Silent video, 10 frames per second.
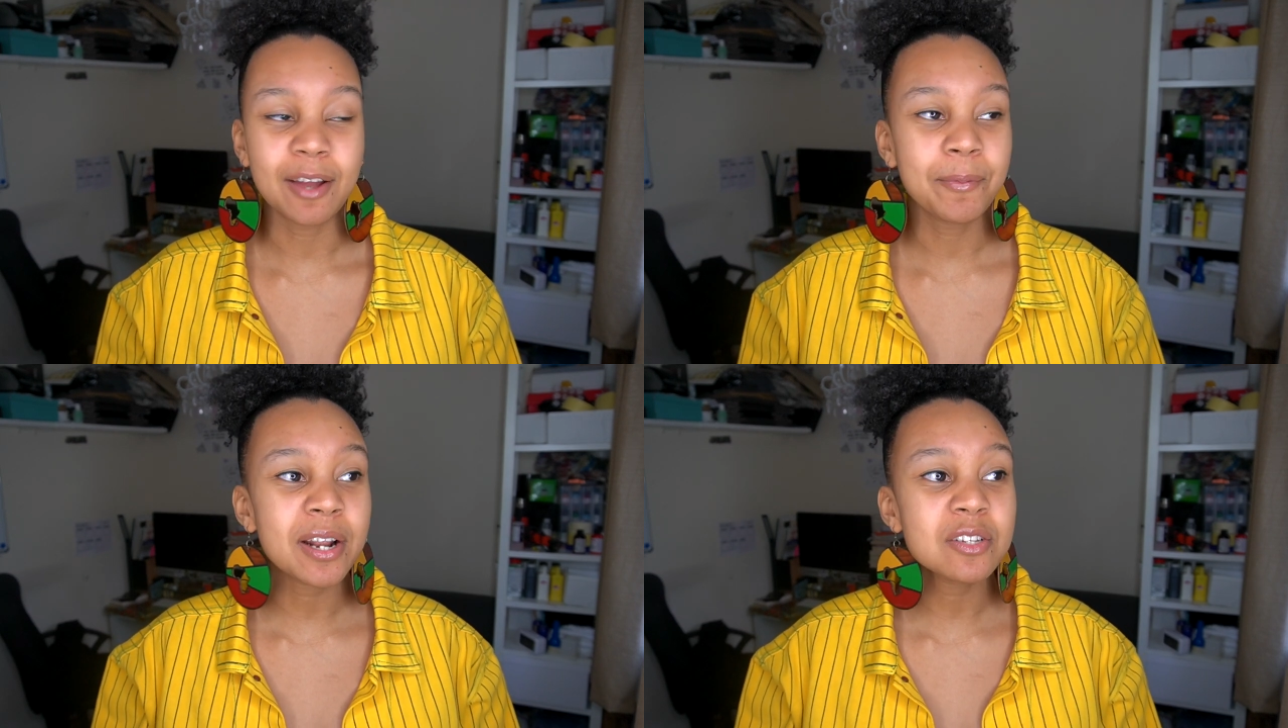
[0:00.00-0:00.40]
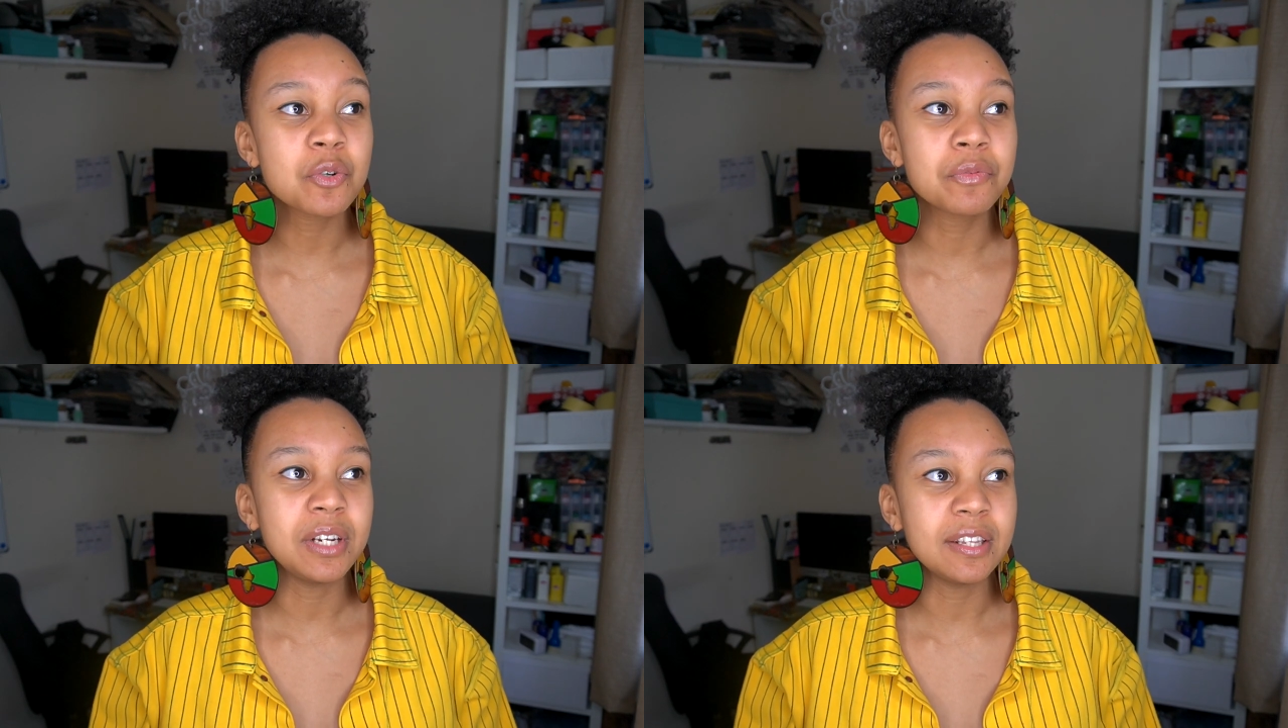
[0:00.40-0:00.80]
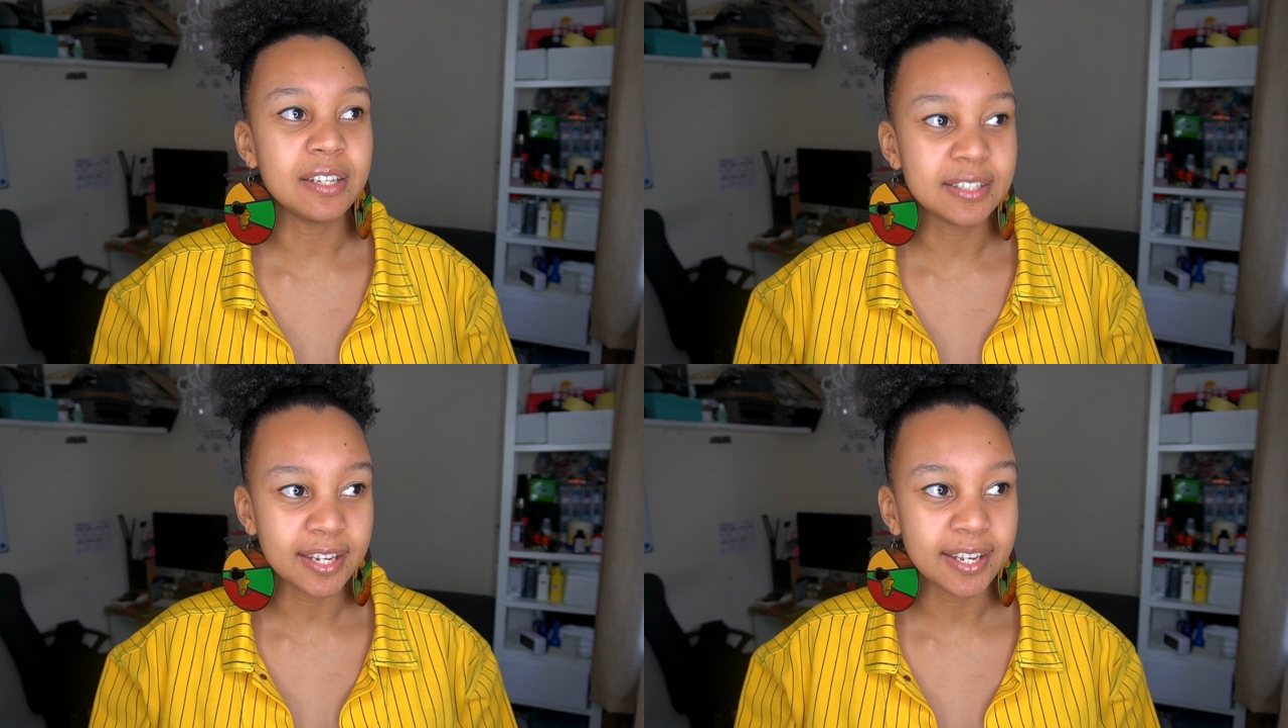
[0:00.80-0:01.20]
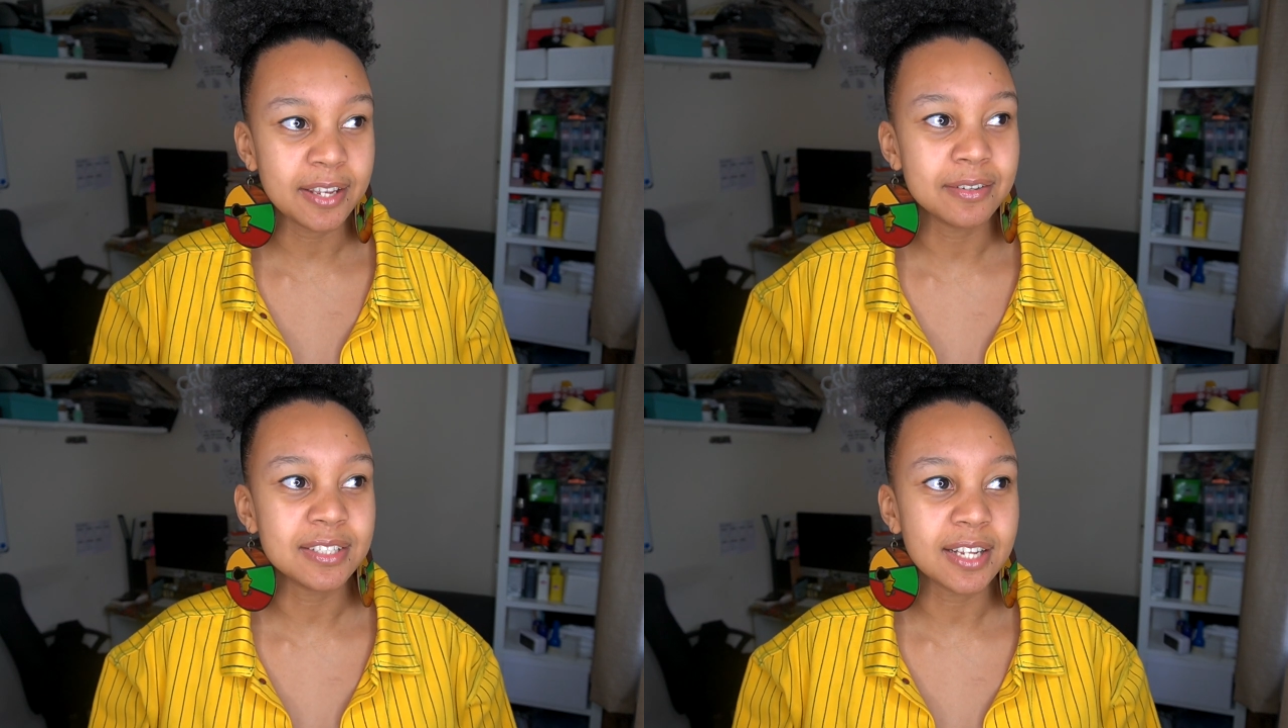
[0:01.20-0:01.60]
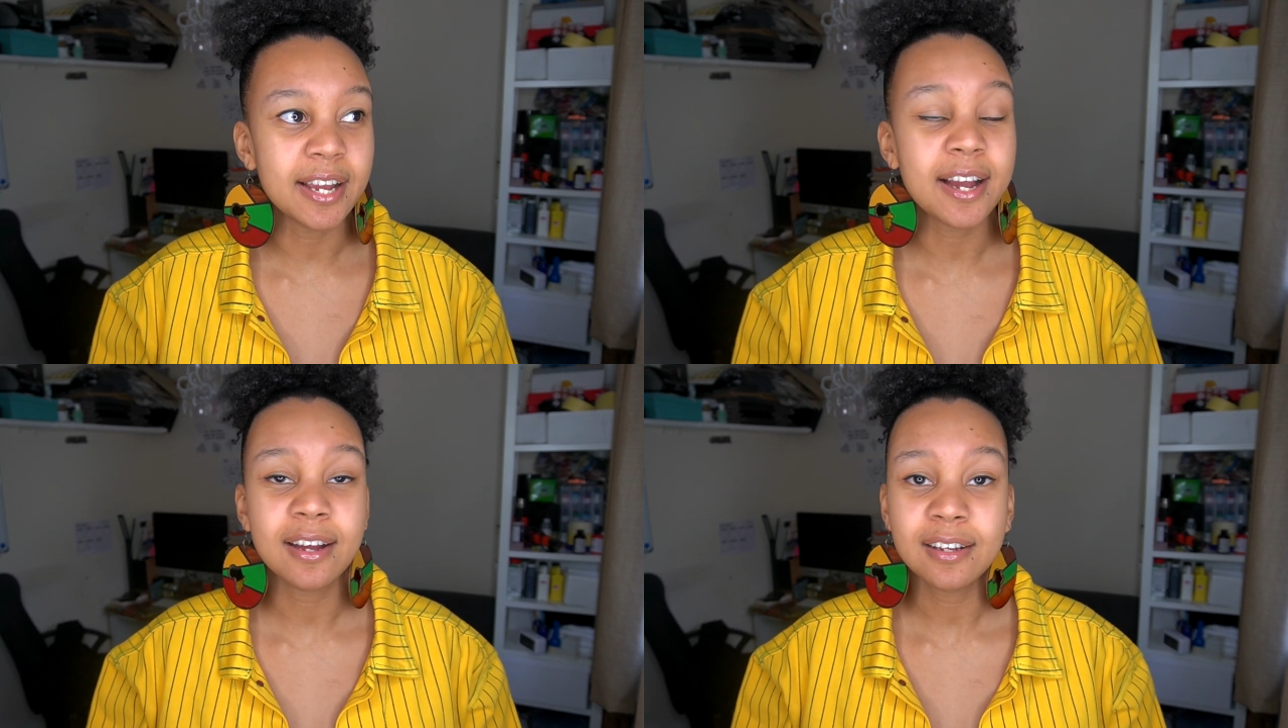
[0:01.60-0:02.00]
Like, when I saw Filly that day, he was
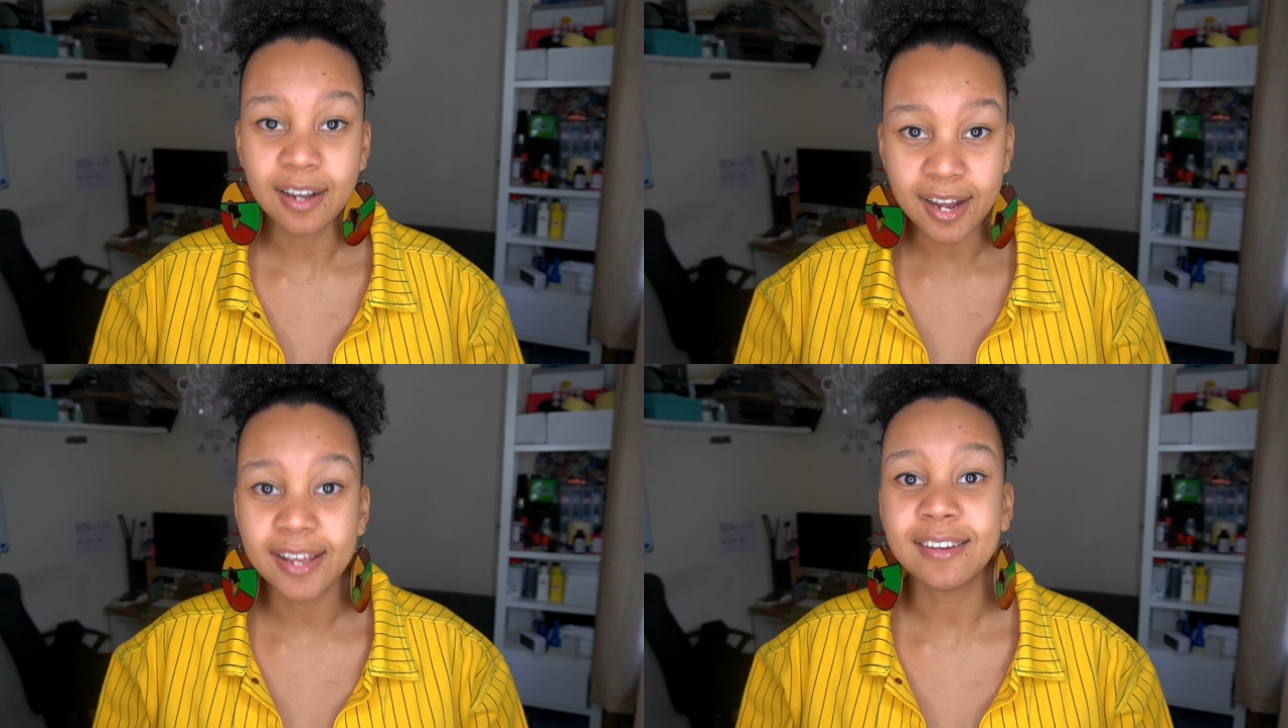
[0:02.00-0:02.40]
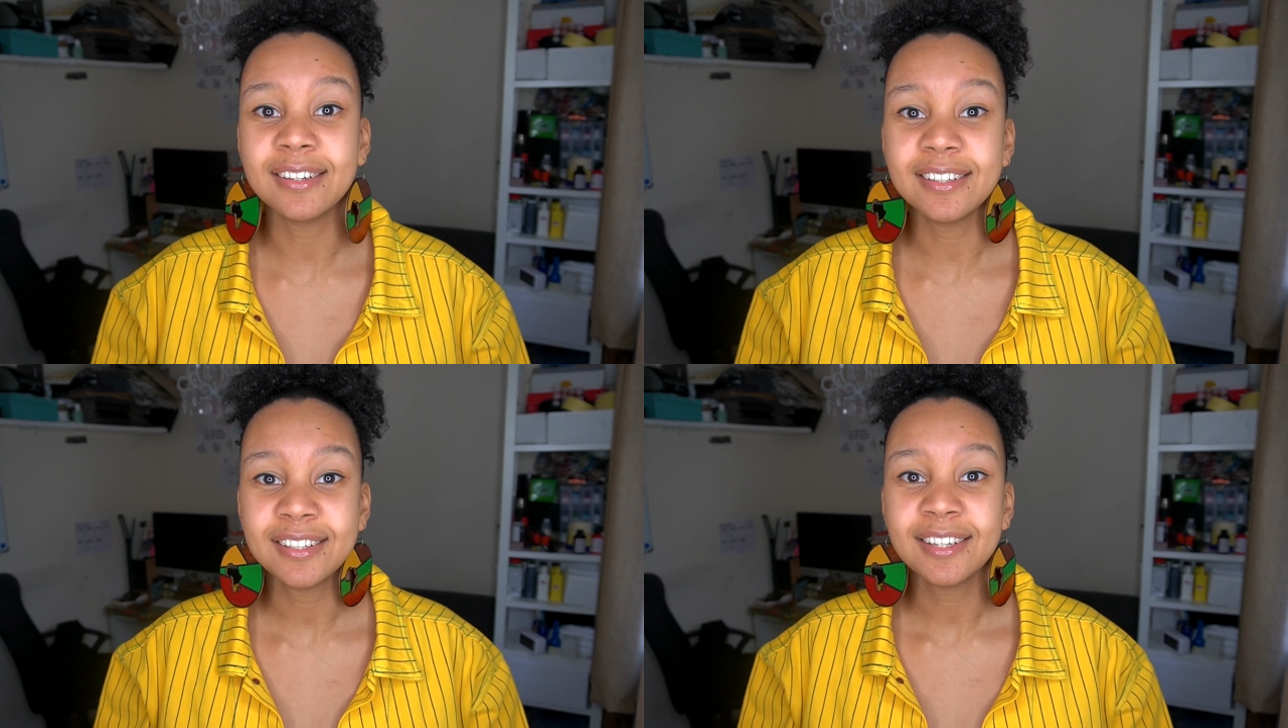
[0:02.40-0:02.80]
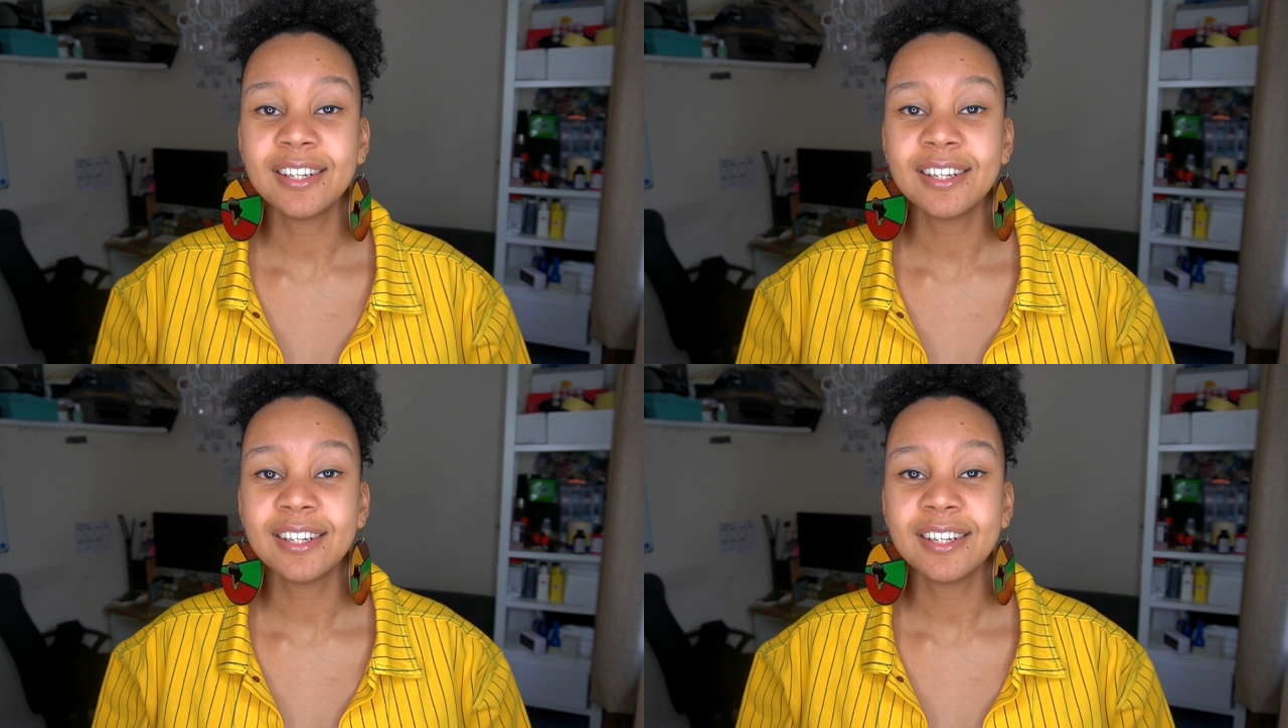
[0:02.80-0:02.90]
like, Ida,